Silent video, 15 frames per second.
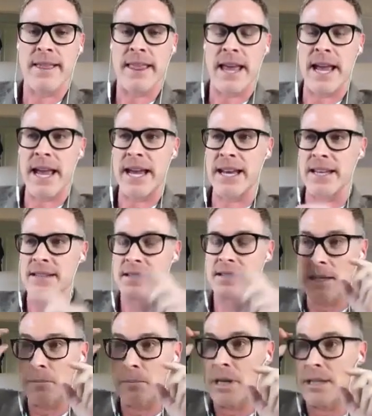And it's the
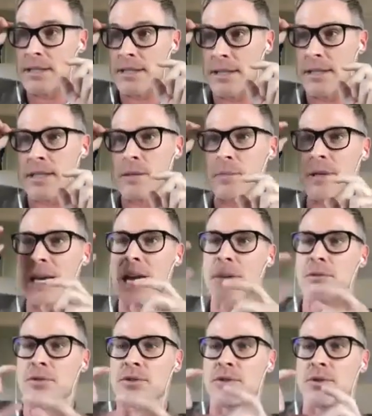ability to be
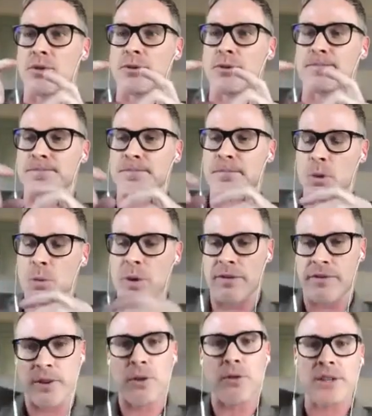able to, we
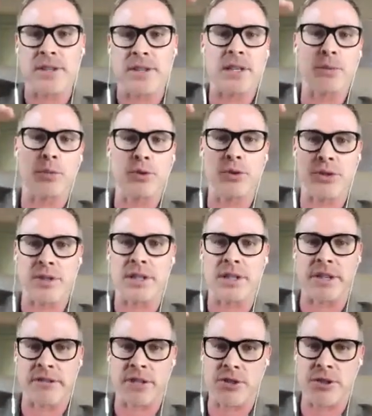feel this, and we'll do this in
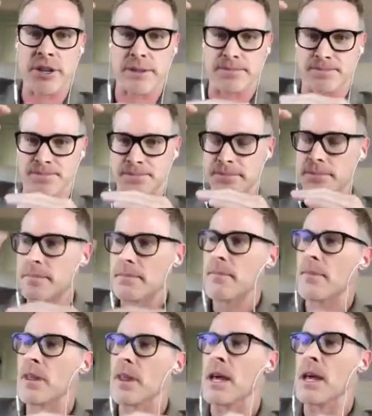the retreat,
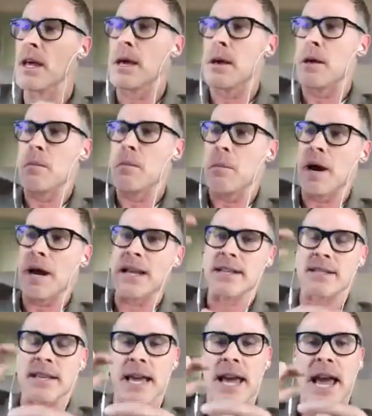but
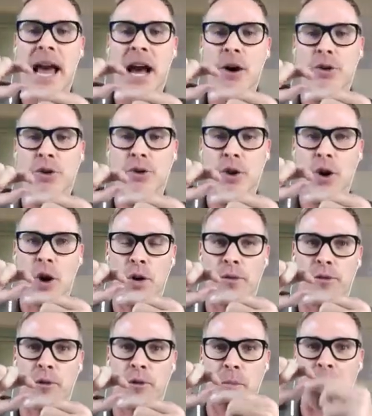it's how you go
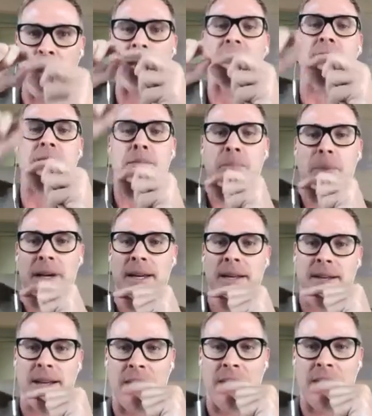from A to
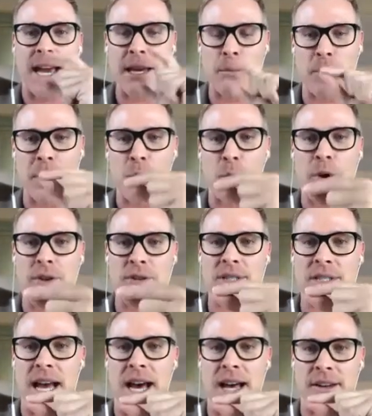B, A being where you
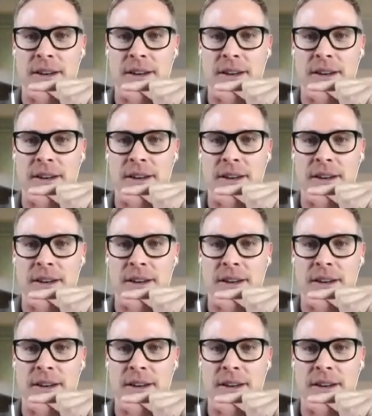start